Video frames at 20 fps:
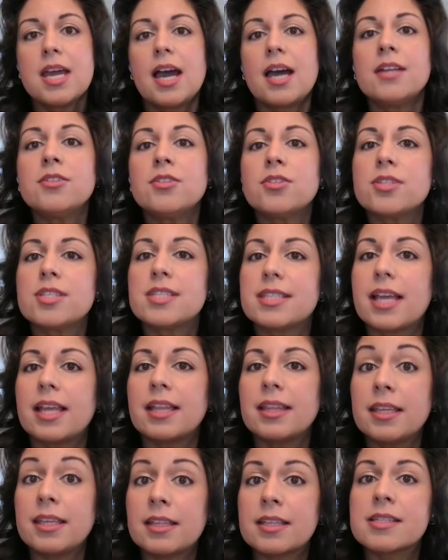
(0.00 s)

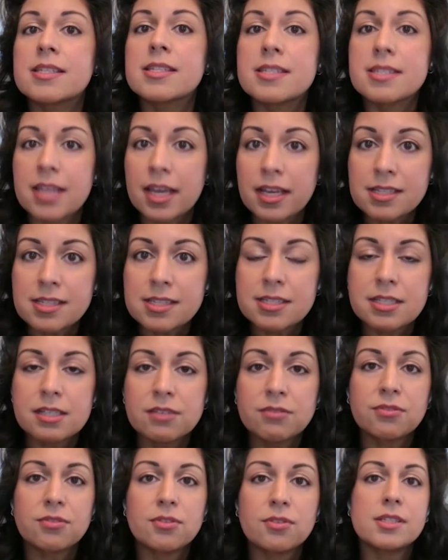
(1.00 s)
Understanding the sex
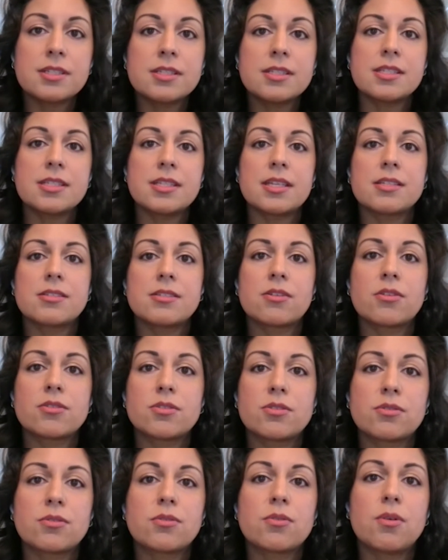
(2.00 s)
difference is
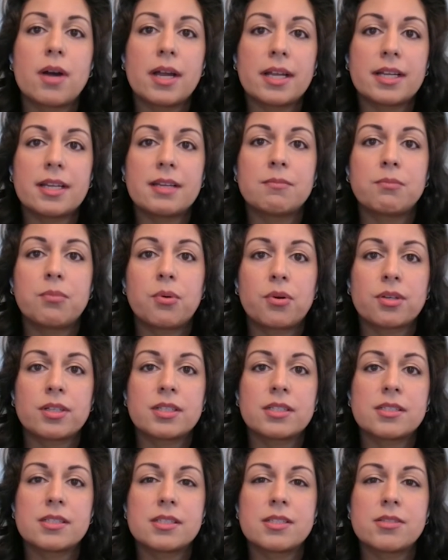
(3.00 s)
also quite
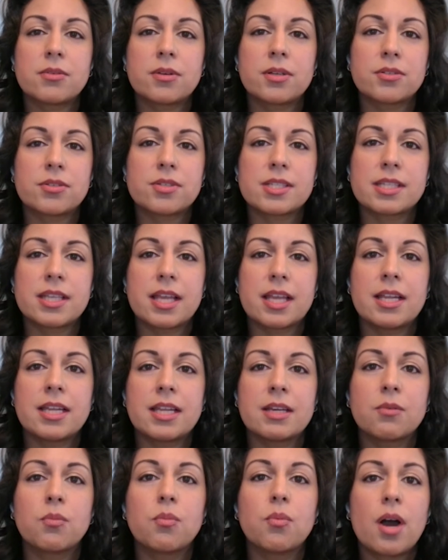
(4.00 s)
important. So
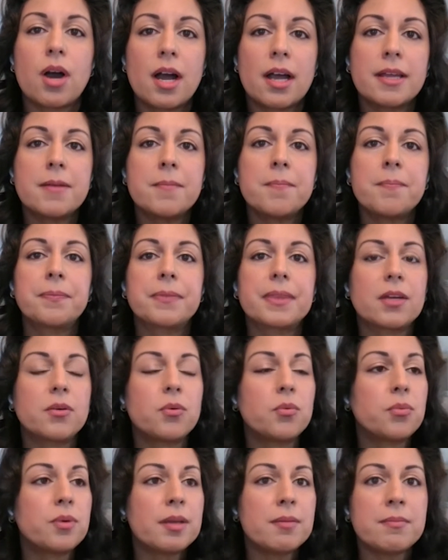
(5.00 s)
understanding why
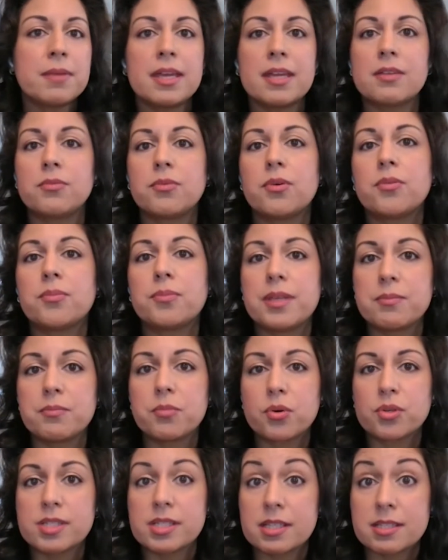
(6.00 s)
women will be
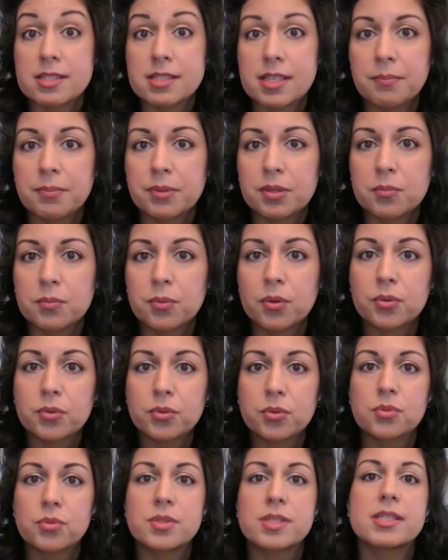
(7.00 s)
more susceptible
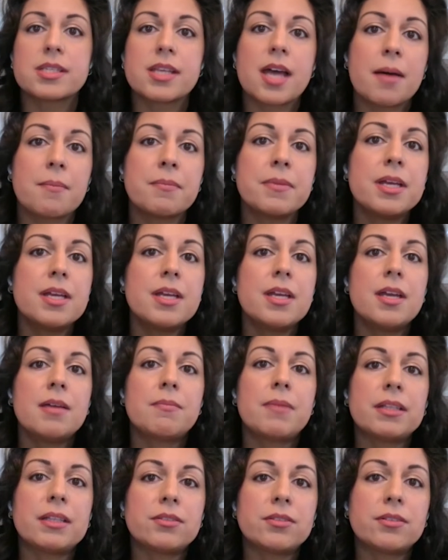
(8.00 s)
to some
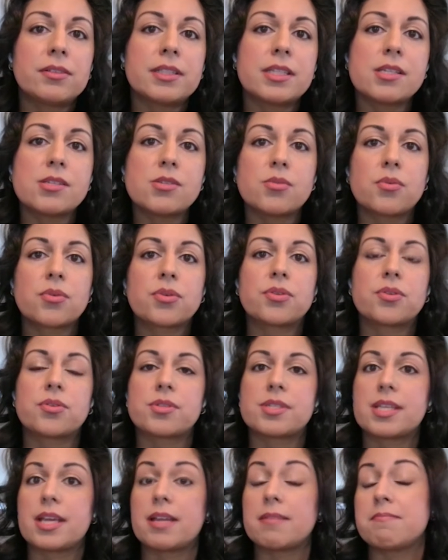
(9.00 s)
mental
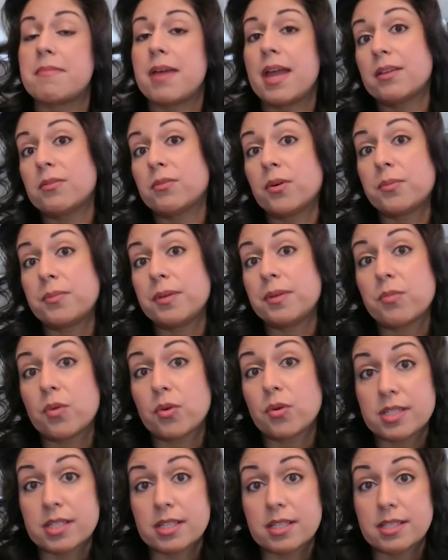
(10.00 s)
disorders and men will be
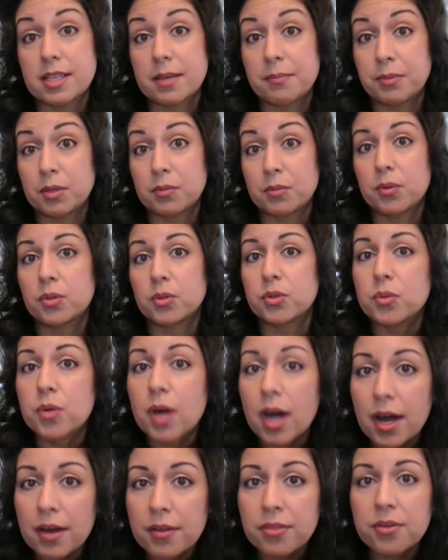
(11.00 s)
more susceptible to
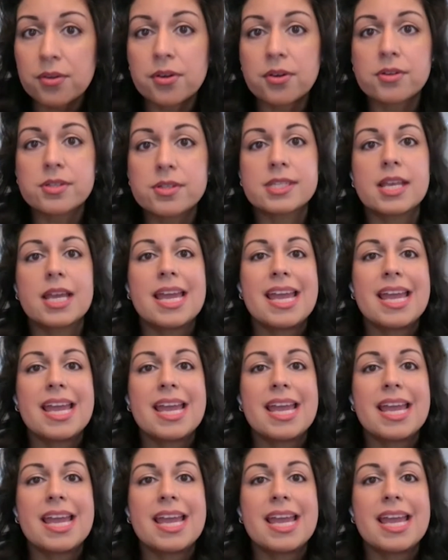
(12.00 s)
others.